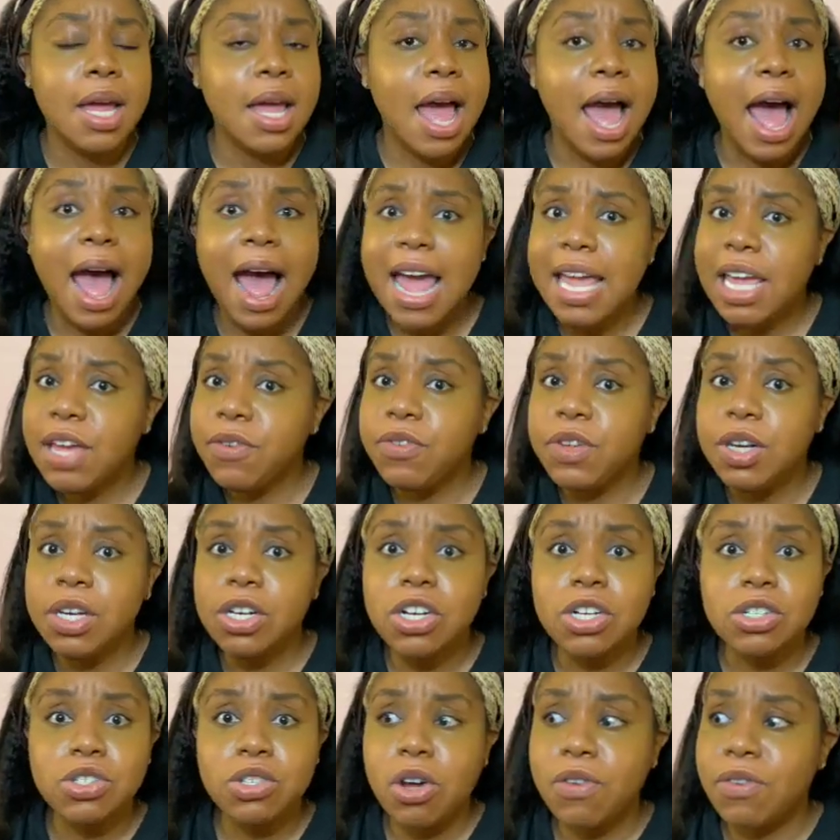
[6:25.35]
I even
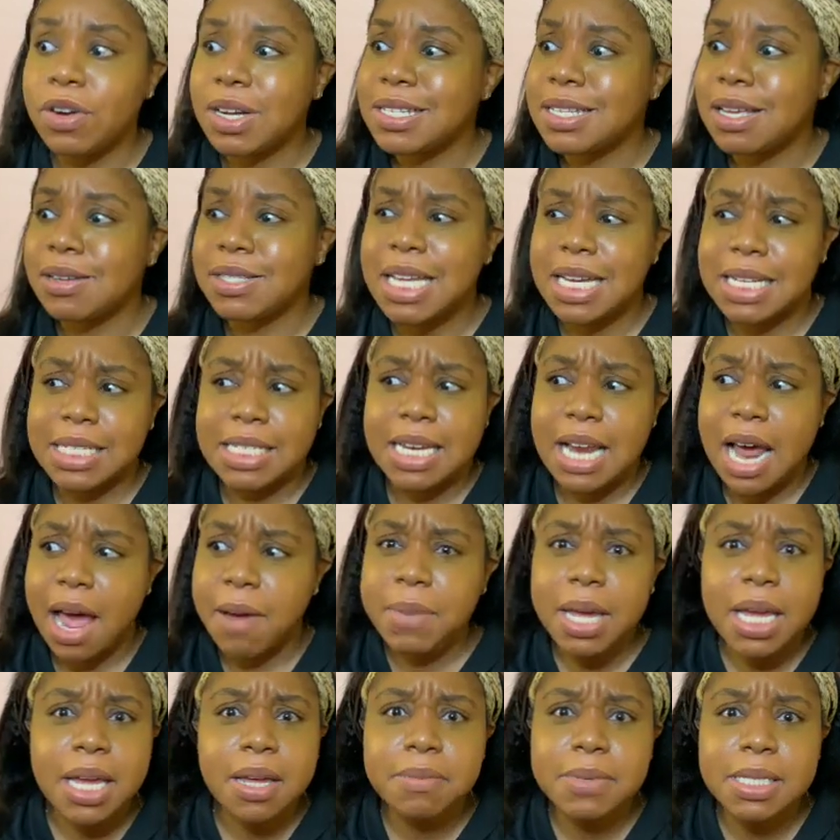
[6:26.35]
looked over because I was like, did I
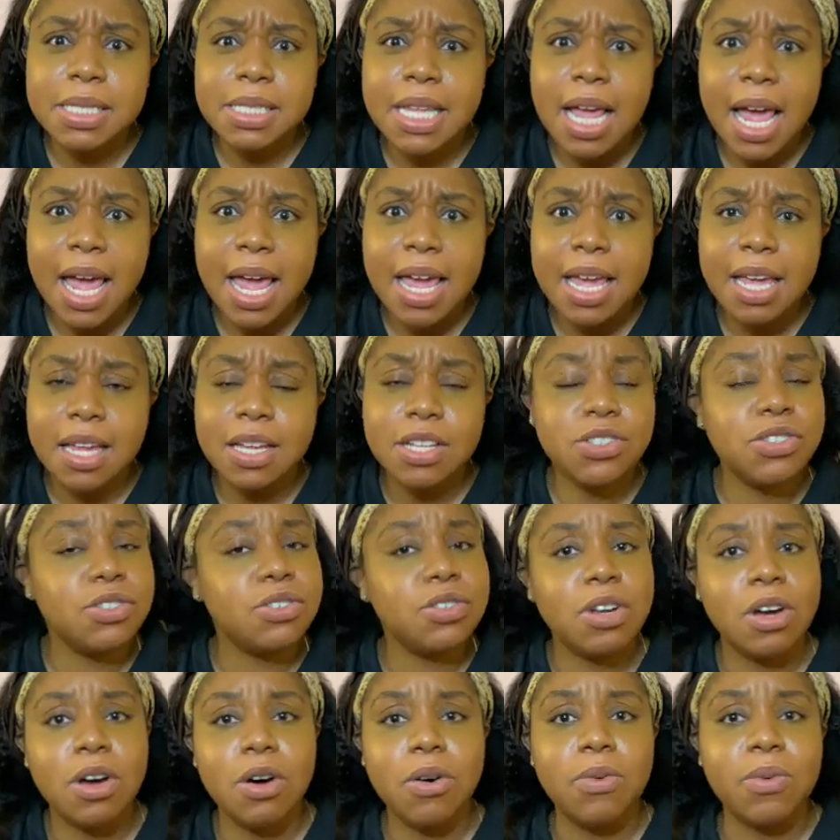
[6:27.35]
make a mistake? Because you
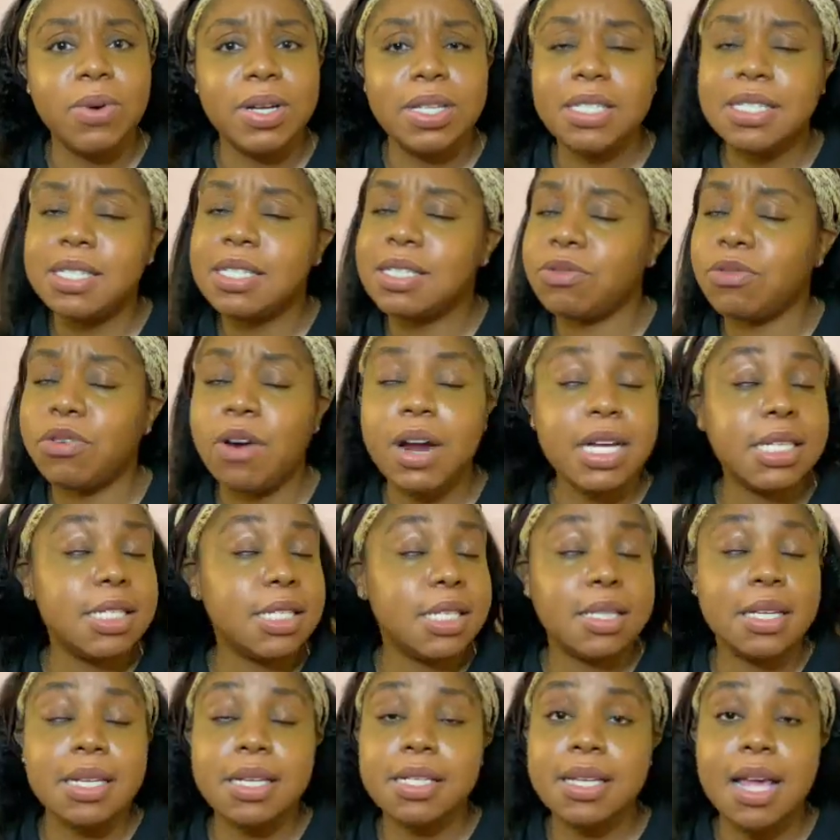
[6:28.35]
know, when crazy
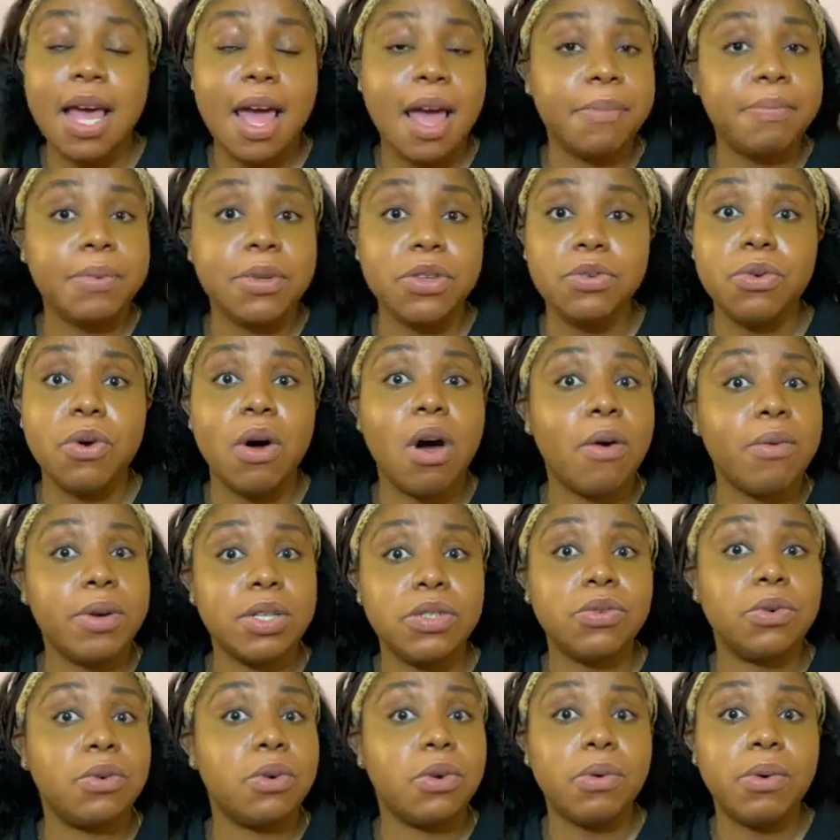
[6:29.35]
things happen, you always
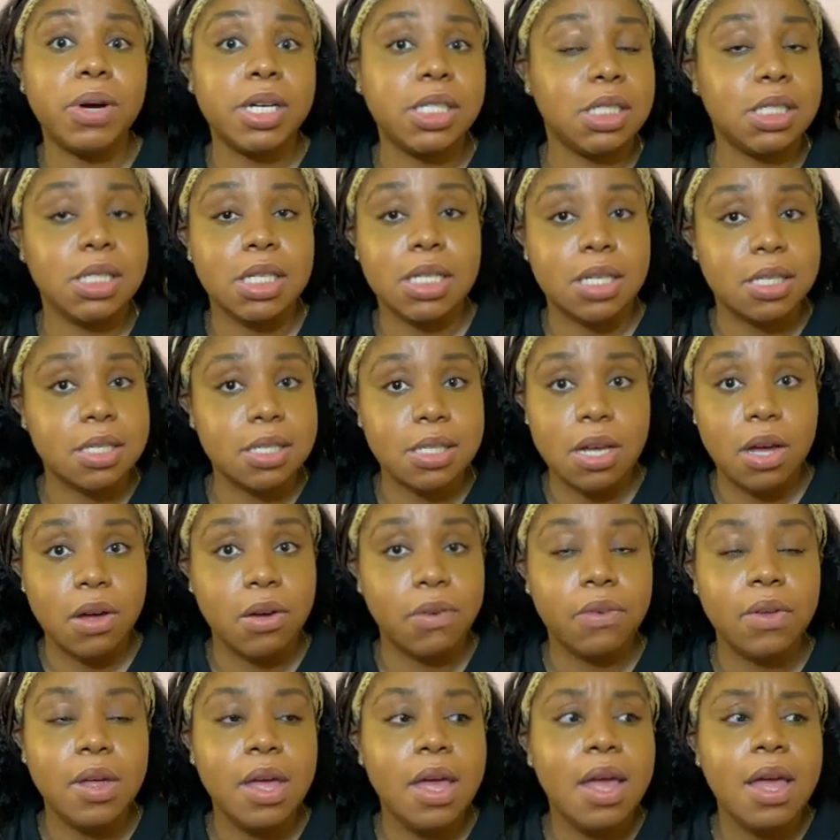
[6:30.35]
want to question
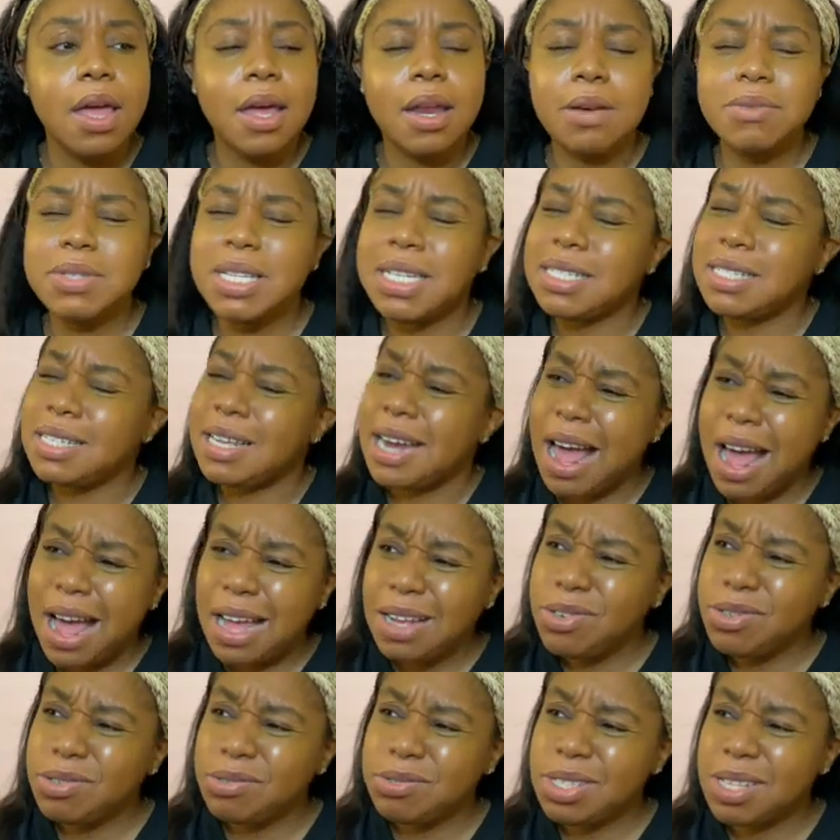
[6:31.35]
yourself. And I was like, did I
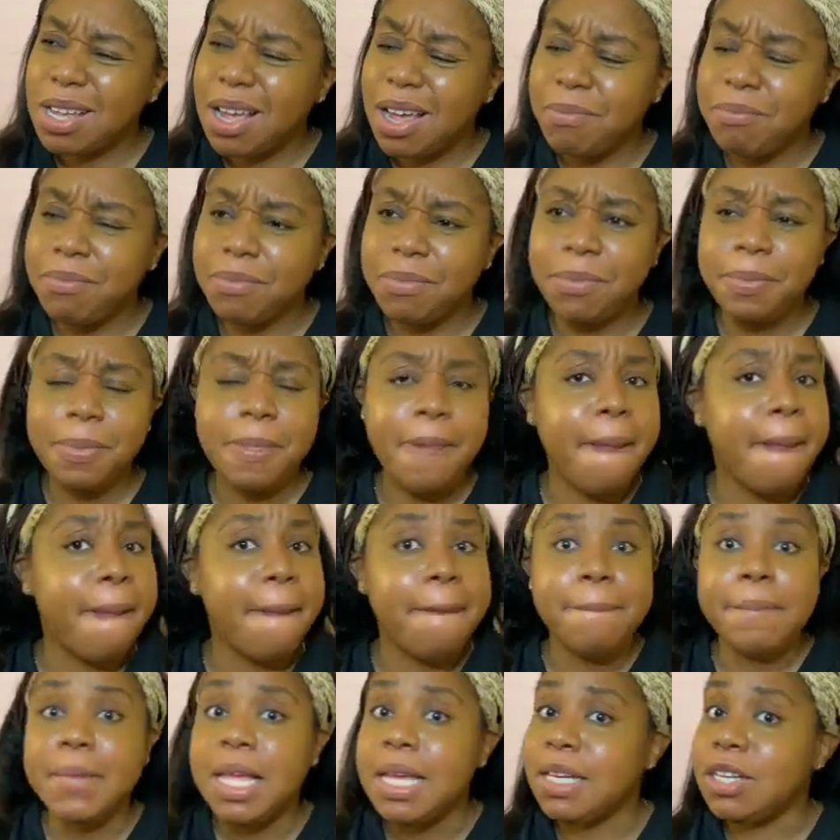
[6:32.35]
do
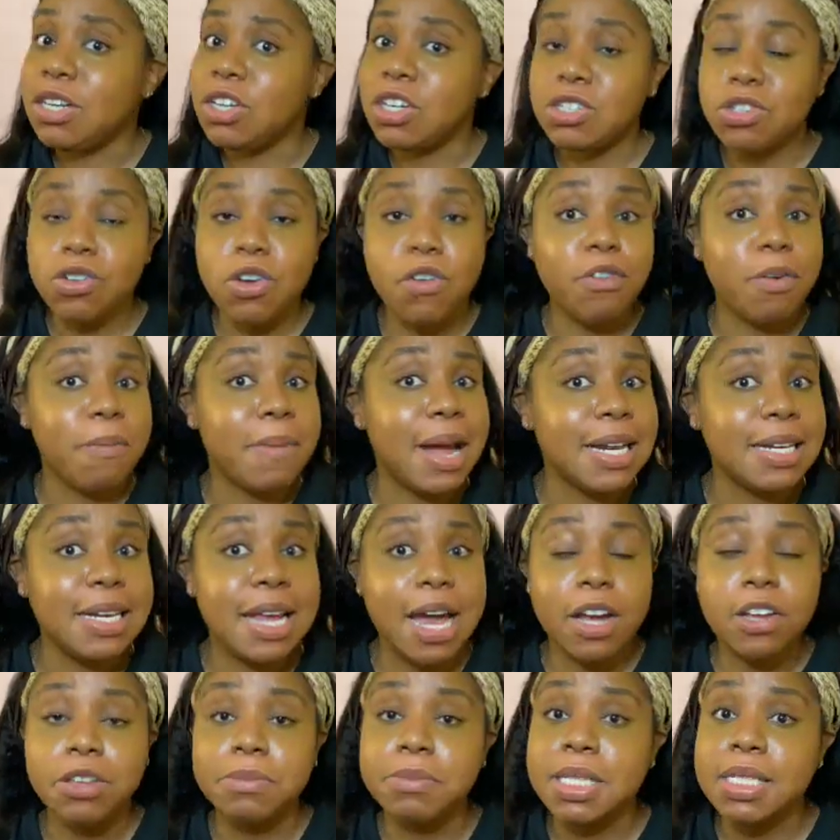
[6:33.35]
something? Looked over my
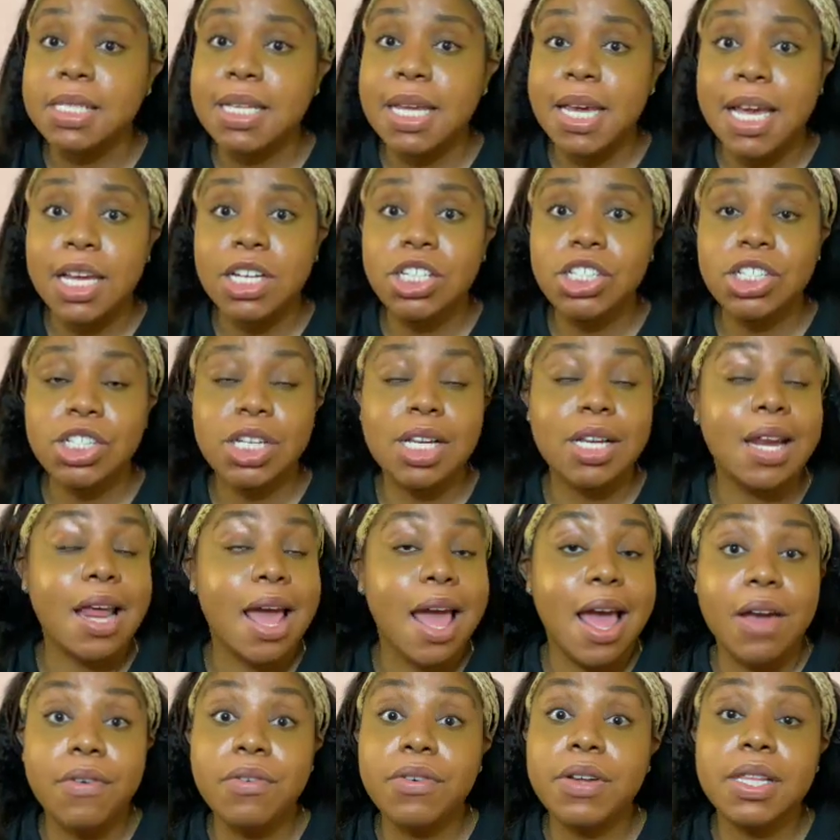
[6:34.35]
documentation.
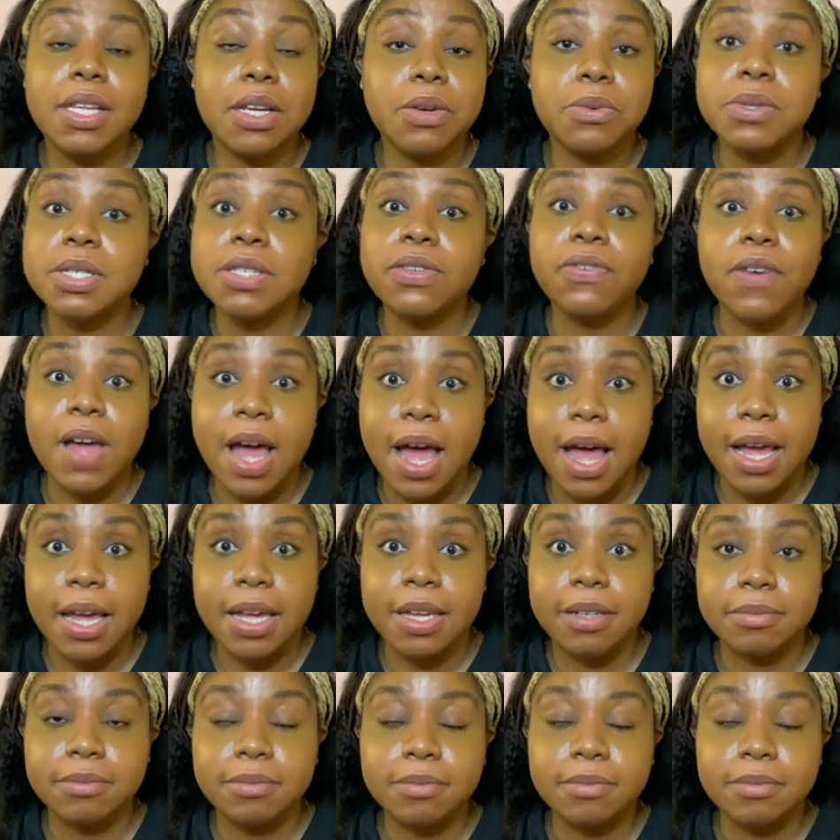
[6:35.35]
Everything was fine.